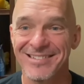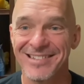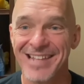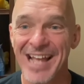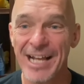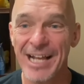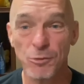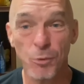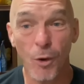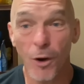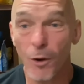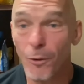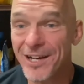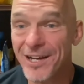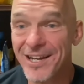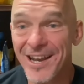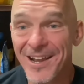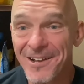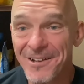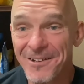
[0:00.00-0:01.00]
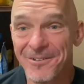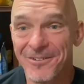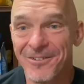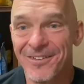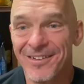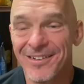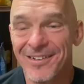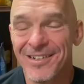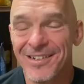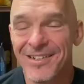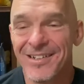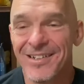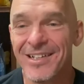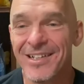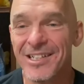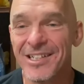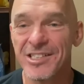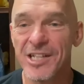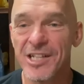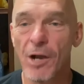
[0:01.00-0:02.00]
That's what we do.
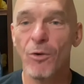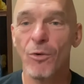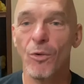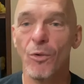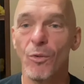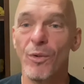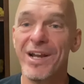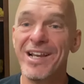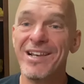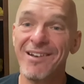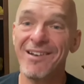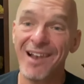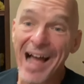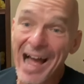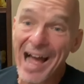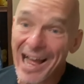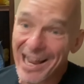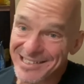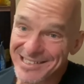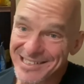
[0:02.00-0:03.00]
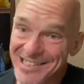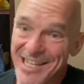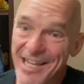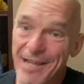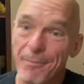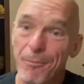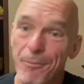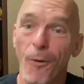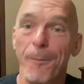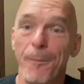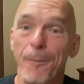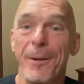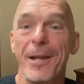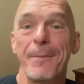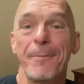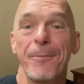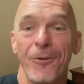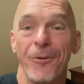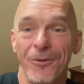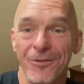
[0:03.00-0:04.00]
So we'd like to get more
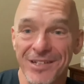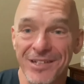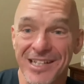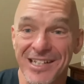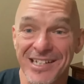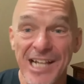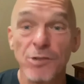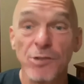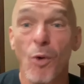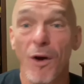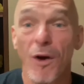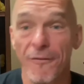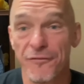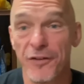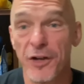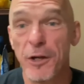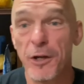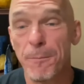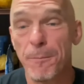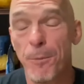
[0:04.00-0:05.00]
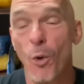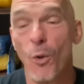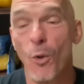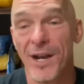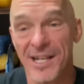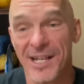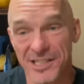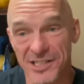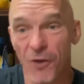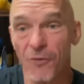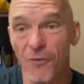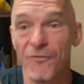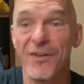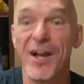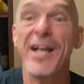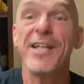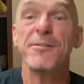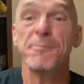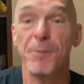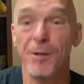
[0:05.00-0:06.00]
people because that's what food porn is on
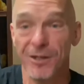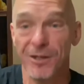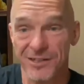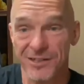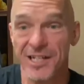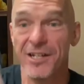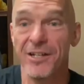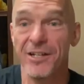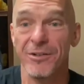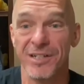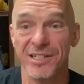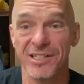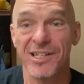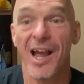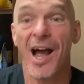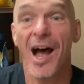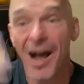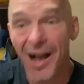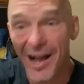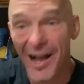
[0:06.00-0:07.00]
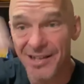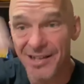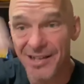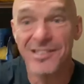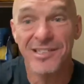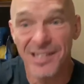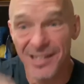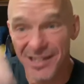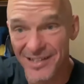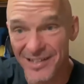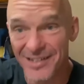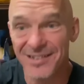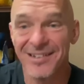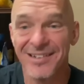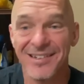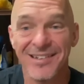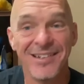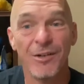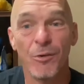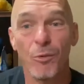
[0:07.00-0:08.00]
Facebook too. It's constant.
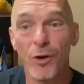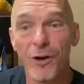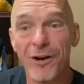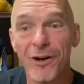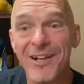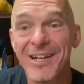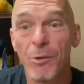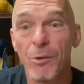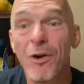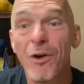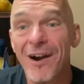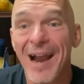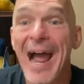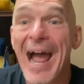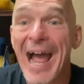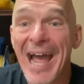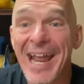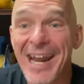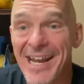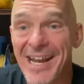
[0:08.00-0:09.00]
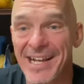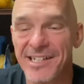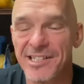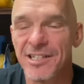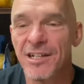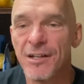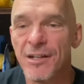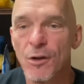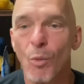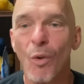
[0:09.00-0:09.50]
We're we're addicts.